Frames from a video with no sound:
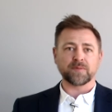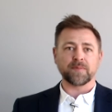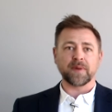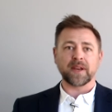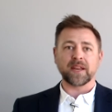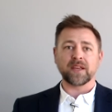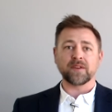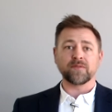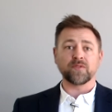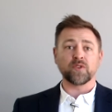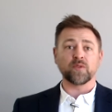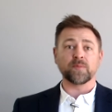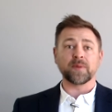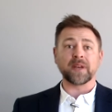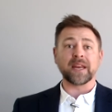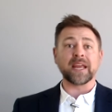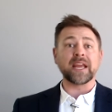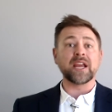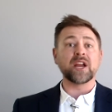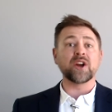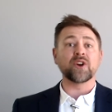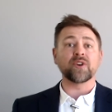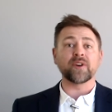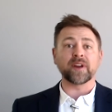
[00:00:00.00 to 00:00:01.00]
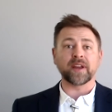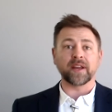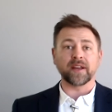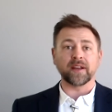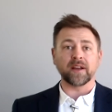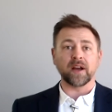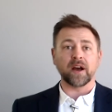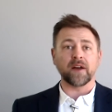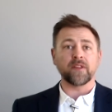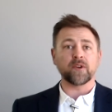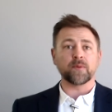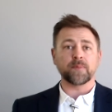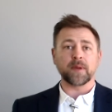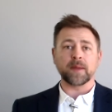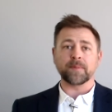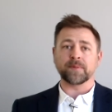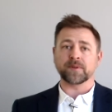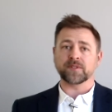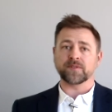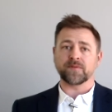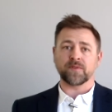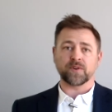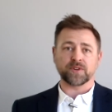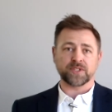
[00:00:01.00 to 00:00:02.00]
many of you have been hearing other
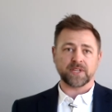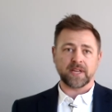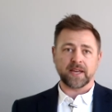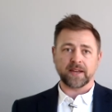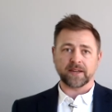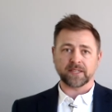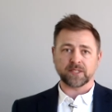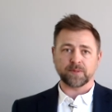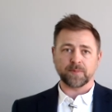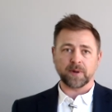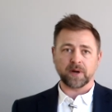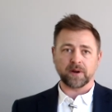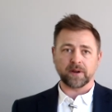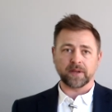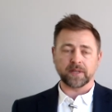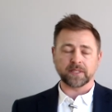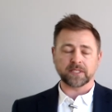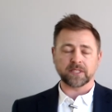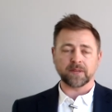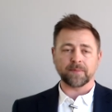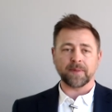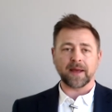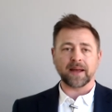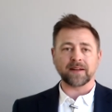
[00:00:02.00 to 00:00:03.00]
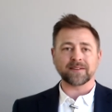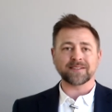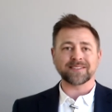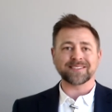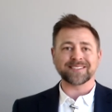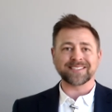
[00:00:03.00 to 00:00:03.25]
people's firsthand experience about